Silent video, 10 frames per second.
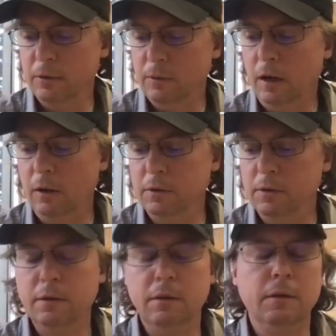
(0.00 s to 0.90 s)
around
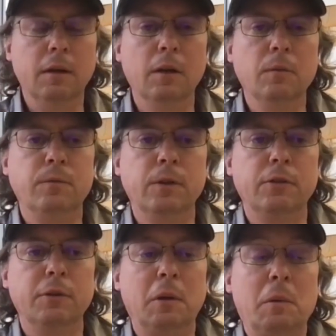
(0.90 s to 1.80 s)

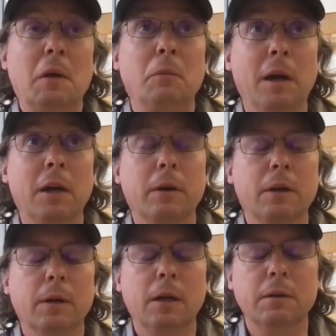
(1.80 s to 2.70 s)
fish migrate
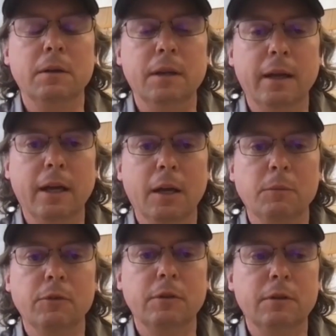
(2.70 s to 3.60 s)
around
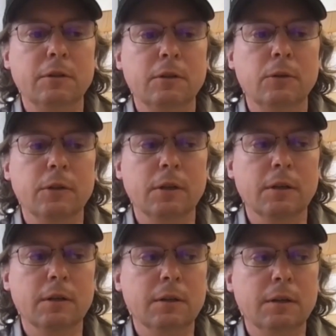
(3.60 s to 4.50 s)
dams
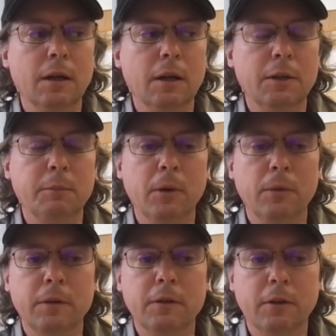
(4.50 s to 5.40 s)
using in both
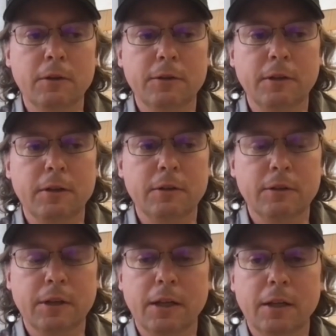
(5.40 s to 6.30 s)
the adult stages
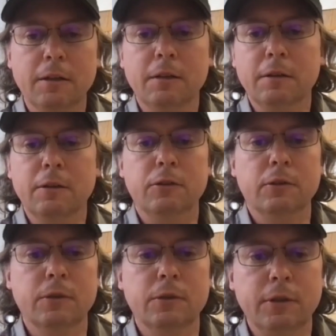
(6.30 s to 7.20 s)
and the
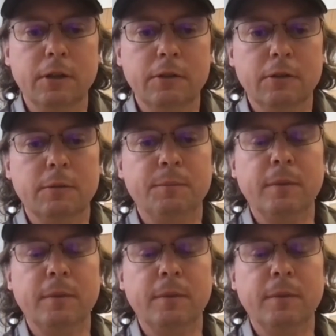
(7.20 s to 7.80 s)
juvenile stages.